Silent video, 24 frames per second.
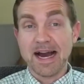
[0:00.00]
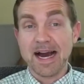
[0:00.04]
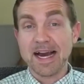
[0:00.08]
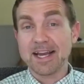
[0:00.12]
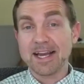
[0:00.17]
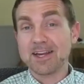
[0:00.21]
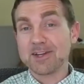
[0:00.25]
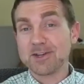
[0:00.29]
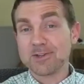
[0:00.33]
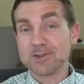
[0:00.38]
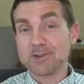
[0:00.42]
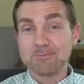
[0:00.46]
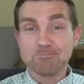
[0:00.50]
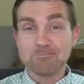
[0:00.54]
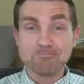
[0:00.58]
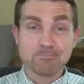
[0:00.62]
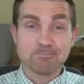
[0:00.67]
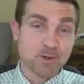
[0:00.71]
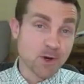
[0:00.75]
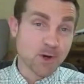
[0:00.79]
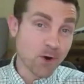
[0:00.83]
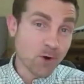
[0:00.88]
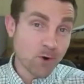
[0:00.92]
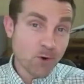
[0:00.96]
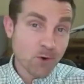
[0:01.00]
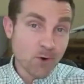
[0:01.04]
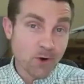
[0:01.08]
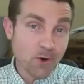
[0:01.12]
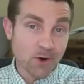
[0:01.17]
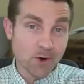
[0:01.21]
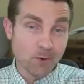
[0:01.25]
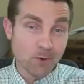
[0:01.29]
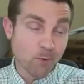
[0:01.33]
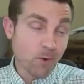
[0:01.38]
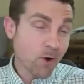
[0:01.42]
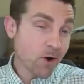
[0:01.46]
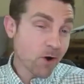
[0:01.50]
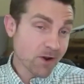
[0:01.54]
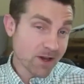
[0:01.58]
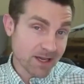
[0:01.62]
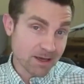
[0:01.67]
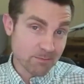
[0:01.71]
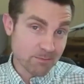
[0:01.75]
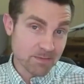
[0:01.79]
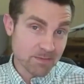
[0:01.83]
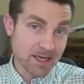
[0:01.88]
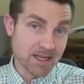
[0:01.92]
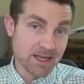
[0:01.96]
I could go on a
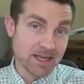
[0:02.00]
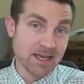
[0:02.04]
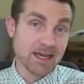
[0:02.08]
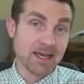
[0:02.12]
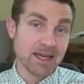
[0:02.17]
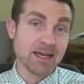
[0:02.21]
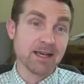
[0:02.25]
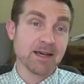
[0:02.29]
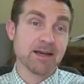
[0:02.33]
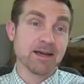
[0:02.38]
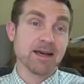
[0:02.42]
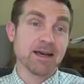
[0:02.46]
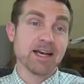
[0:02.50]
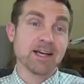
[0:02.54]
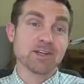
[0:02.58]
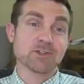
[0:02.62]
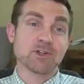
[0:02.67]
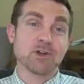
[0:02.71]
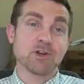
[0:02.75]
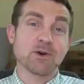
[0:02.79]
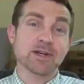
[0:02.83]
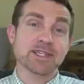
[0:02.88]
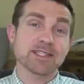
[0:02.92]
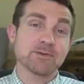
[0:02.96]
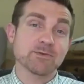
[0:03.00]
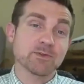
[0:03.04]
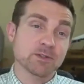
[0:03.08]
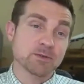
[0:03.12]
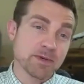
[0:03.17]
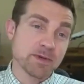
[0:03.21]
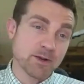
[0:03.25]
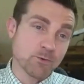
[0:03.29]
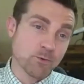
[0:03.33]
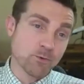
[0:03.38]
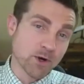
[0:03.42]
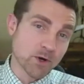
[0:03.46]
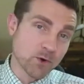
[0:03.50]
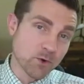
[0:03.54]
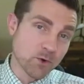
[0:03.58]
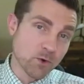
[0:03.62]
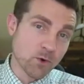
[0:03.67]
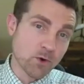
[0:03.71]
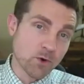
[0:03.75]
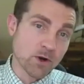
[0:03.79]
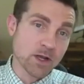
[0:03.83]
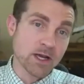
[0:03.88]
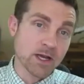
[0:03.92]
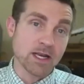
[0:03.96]
walking meeting as long as it was being
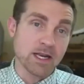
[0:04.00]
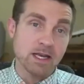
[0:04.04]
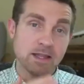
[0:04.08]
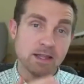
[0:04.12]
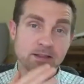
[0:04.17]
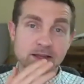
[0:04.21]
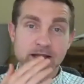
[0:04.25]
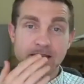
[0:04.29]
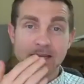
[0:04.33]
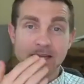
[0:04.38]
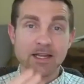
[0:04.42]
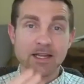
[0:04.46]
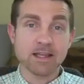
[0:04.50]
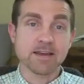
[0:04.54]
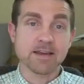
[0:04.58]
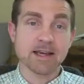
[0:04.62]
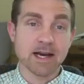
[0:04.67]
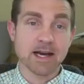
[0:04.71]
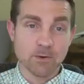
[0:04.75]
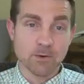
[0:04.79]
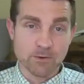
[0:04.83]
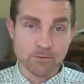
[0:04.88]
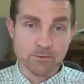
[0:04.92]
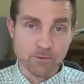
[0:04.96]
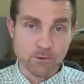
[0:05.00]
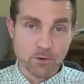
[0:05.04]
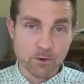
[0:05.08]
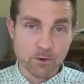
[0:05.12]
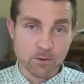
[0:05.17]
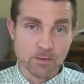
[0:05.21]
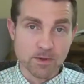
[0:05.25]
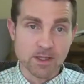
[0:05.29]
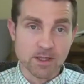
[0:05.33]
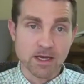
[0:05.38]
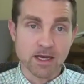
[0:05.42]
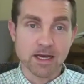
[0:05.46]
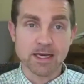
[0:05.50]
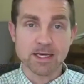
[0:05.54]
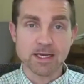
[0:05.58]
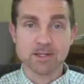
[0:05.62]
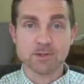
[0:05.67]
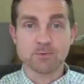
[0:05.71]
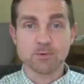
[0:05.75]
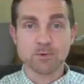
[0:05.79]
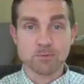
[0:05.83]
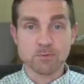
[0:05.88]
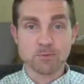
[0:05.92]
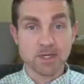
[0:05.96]
recorded, and then anything I would
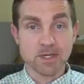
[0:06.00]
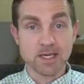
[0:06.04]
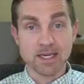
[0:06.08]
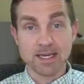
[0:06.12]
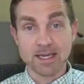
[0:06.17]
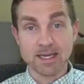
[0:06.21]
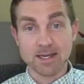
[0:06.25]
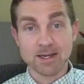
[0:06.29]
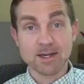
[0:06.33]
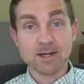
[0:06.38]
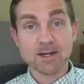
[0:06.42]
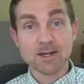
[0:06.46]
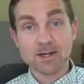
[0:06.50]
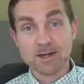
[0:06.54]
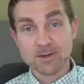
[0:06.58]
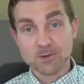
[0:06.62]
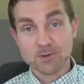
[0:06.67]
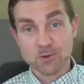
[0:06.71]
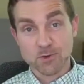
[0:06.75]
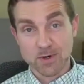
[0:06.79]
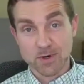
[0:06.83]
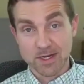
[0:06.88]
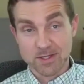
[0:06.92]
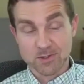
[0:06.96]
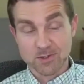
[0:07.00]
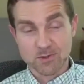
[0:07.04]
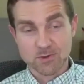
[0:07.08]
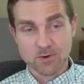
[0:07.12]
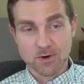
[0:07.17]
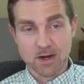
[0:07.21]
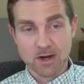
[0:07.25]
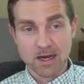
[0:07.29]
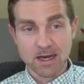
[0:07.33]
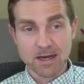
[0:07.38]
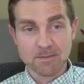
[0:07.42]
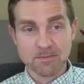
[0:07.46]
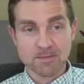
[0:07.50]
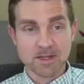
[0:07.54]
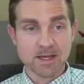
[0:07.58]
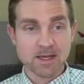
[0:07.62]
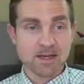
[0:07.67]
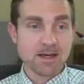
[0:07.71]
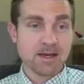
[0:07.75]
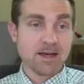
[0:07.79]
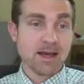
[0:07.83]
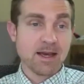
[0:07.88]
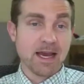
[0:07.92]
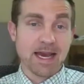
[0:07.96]
verbalize would be transcribed.
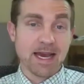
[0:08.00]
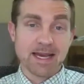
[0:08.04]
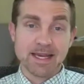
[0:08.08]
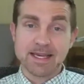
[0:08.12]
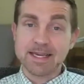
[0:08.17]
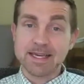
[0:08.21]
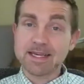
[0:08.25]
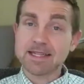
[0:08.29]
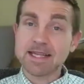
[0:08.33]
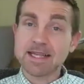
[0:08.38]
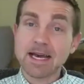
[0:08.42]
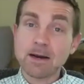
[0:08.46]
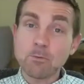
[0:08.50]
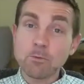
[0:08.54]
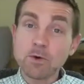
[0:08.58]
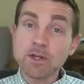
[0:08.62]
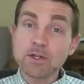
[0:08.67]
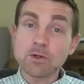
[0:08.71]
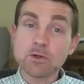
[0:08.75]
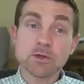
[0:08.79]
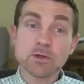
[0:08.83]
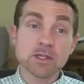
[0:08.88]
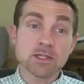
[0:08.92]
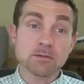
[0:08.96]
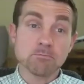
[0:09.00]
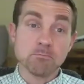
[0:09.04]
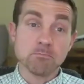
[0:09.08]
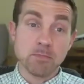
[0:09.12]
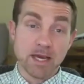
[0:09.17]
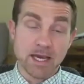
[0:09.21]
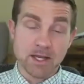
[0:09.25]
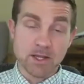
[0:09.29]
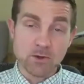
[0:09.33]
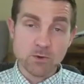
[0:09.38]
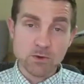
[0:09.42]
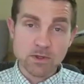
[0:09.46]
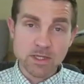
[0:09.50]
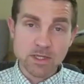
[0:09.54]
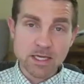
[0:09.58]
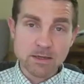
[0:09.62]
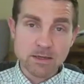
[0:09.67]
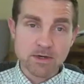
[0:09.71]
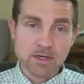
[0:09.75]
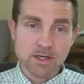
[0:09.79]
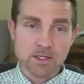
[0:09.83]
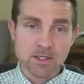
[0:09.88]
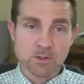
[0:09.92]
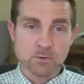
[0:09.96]
At GitLab, we do this manually
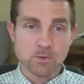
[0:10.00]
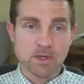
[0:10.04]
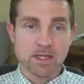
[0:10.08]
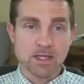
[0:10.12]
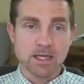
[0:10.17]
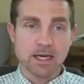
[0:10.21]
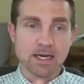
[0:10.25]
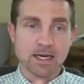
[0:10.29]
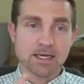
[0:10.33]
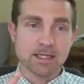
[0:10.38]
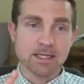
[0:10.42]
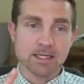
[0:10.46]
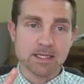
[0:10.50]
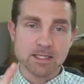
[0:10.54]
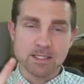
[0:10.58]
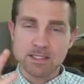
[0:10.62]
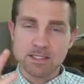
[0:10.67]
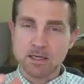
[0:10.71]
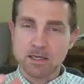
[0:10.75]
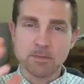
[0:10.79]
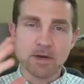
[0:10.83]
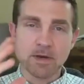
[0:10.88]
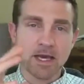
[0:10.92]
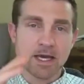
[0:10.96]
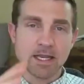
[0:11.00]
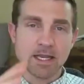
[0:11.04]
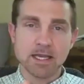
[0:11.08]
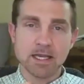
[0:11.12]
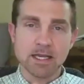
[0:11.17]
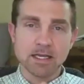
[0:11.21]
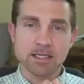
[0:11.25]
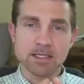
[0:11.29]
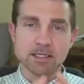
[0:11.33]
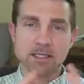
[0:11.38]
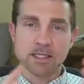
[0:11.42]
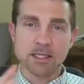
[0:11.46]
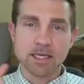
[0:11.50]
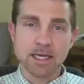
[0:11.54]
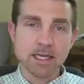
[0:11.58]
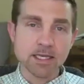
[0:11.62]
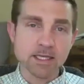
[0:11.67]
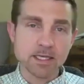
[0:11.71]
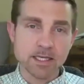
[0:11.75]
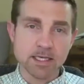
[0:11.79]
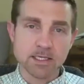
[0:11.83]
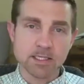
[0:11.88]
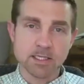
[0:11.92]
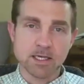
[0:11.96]
because we like the subheadings and the
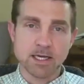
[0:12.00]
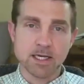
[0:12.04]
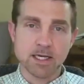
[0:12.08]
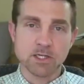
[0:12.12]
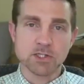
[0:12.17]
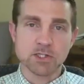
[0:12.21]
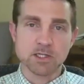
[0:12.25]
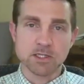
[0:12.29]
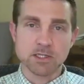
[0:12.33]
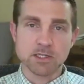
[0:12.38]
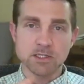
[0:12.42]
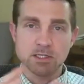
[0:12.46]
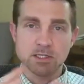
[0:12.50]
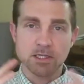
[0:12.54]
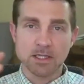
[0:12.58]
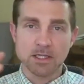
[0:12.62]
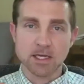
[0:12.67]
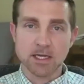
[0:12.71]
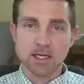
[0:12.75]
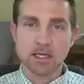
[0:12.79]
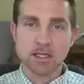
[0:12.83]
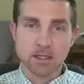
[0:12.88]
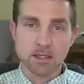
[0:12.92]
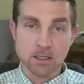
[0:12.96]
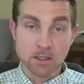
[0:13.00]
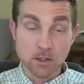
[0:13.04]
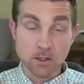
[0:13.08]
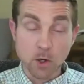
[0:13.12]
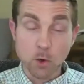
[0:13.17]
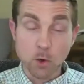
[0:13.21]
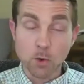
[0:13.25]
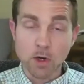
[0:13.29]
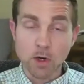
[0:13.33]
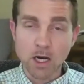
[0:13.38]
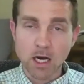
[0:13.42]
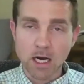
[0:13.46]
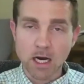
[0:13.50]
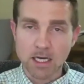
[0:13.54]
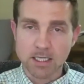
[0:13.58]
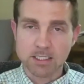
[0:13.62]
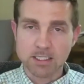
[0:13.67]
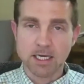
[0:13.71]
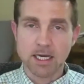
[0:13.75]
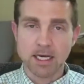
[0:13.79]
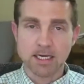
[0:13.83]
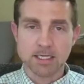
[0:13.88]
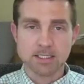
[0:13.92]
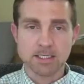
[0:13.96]
indentations and the, the low
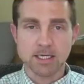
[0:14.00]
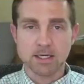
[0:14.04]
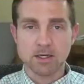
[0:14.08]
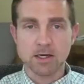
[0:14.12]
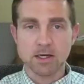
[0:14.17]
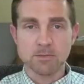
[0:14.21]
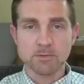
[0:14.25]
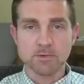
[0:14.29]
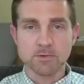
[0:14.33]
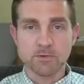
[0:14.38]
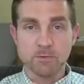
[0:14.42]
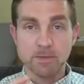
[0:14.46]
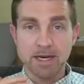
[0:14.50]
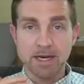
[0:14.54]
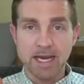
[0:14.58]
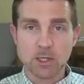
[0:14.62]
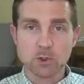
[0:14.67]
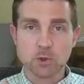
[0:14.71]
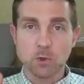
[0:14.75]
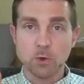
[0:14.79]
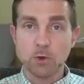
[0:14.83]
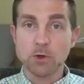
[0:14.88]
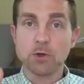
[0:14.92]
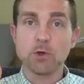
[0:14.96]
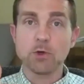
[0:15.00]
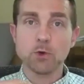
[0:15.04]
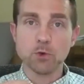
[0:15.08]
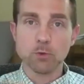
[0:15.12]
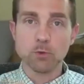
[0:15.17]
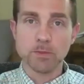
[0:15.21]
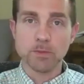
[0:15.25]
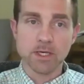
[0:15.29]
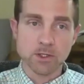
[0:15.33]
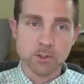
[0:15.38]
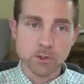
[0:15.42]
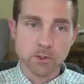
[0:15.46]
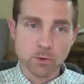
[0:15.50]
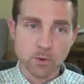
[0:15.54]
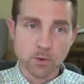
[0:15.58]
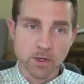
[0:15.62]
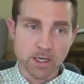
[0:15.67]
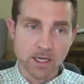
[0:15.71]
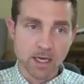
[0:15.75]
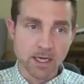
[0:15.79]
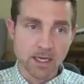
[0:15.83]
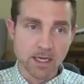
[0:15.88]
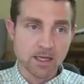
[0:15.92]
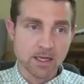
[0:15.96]
context that comes from an actual human
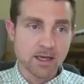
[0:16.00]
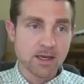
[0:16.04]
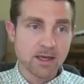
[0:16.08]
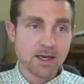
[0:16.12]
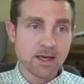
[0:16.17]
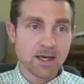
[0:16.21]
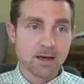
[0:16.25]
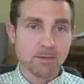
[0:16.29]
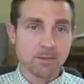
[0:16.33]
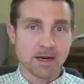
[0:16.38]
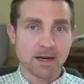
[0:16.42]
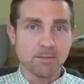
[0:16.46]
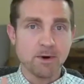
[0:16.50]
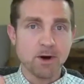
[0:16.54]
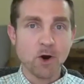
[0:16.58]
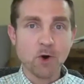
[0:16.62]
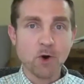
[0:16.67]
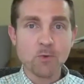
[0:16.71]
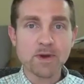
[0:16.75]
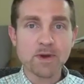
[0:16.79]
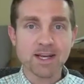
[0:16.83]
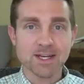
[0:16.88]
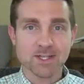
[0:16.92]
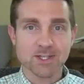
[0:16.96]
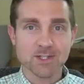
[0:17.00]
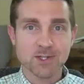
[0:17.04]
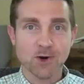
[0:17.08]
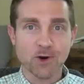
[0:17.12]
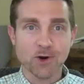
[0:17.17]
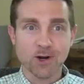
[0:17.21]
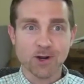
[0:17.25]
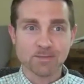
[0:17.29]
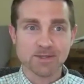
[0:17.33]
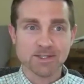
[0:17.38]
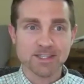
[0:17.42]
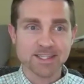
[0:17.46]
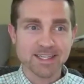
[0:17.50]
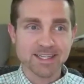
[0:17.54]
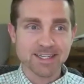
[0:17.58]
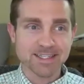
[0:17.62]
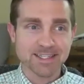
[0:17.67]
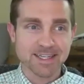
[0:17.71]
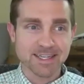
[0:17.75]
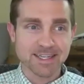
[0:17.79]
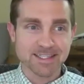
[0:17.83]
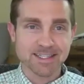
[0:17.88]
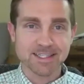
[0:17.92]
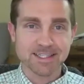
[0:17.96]
doing it. But I'm hoping a startup
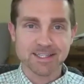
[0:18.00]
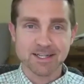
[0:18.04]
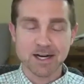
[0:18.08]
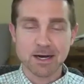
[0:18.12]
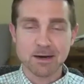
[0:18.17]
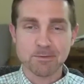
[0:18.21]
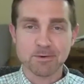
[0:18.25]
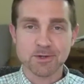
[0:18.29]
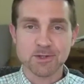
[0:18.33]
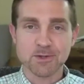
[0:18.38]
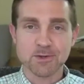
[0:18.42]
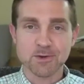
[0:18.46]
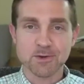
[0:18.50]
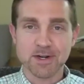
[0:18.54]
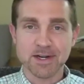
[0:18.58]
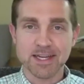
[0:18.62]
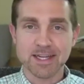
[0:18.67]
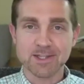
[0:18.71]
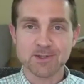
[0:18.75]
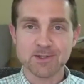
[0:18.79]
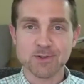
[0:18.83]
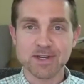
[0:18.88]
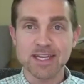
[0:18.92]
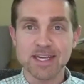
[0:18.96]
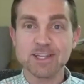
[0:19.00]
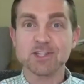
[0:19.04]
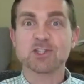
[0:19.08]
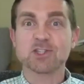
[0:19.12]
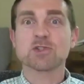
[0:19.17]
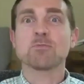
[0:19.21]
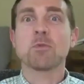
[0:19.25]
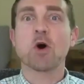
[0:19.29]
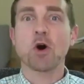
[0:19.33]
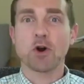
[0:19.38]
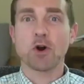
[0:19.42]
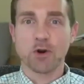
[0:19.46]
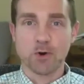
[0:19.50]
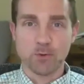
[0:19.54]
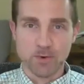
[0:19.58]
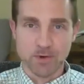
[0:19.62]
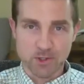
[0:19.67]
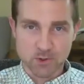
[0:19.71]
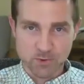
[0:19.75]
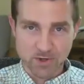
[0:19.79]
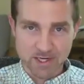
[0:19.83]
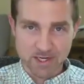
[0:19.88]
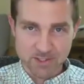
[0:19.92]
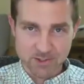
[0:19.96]
sees this as an opportunity to get smarter
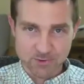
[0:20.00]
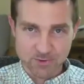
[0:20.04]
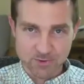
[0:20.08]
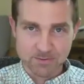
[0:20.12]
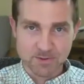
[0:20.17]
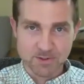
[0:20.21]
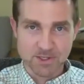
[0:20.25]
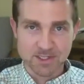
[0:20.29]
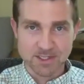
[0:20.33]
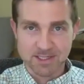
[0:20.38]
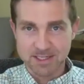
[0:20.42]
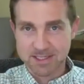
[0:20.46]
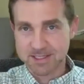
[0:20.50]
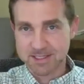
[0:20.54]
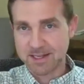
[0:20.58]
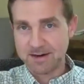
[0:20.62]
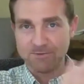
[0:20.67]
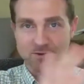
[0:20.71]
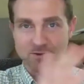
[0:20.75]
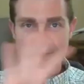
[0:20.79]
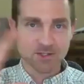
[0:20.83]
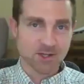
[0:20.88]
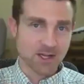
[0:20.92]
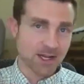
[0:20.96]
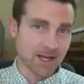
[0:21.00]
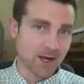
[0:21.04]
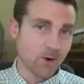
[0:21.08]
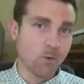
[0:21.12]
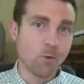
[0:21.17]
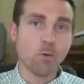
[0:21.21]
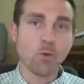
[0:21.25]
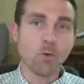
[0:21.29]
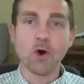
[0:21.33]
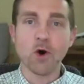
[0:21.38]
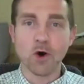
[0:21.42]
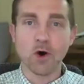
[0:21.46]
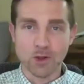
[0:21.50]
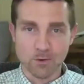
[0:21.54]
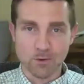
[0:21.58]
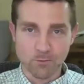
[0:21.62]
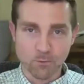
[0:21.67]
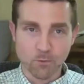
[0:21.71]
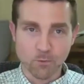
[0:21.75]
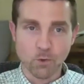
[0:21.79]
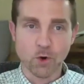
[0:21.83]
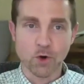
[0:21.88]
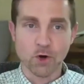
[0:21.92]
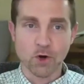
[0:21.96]
with transcriptions instead of just like a wall
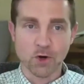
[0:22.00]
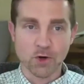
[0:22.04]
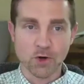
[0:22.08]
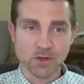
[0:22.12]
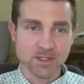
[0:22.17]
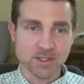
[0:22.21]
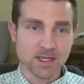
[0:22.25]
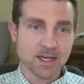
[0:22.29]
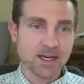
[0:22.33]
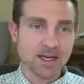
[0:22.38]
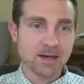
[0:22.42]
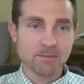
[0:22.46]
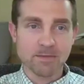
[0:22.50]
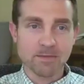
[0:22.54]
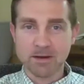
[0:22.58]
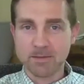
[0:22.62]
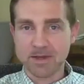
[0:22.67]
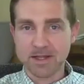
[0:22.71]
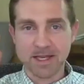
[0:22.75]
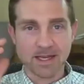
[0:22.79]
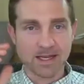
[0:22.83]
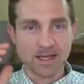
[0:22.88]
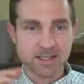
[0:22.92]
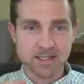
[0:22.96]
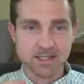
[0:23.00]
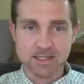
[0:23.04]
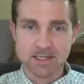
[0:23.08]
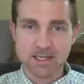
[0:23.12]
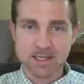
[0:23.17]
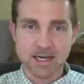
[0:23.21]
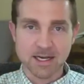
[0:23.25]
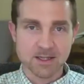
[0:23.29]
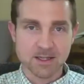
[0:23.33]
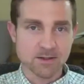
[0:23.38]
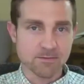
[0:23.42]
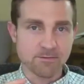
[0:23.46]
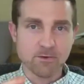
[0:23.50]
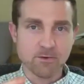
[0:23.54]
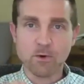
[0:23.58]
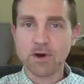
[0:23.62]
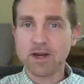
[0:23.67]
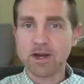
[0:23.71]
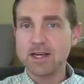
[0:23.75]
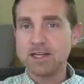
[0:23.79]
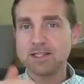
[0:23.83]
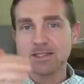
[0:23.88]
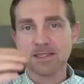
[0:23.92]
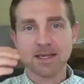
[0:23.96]
of words. Maybe they can detect the
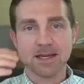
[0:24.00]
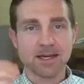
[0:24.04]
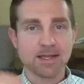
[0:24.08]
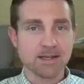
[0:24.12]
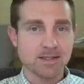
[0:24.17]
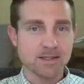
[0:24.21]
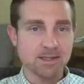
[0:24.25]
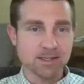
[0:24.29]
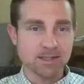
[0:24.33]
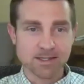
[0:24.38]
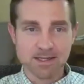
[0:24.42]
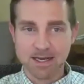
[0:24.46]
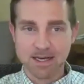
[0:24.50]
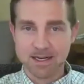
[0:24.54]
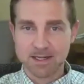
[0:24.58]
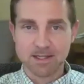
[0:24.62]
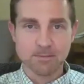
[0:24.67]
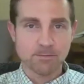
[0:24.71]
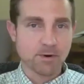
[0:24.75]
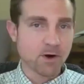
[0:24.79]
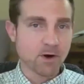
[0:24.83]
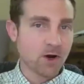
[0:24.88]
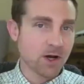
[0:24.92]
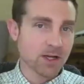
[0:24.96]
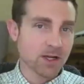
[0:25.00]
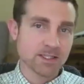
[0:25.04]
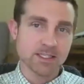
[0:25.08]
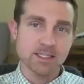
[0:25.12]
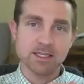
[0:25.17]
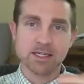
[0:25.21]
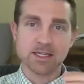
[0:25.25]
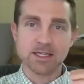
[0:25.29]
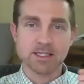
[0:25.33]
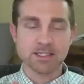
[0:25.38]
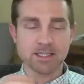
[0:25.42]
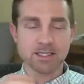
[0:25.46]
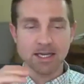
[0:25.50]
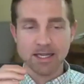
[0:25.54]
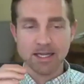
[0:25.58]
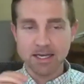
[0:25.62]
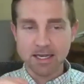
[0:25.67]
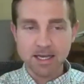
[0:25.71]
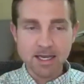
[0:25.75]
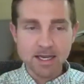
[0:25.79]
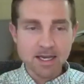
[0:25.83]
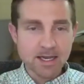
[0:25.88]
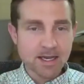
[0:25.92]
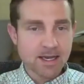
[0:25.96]
voice and detect the pauses and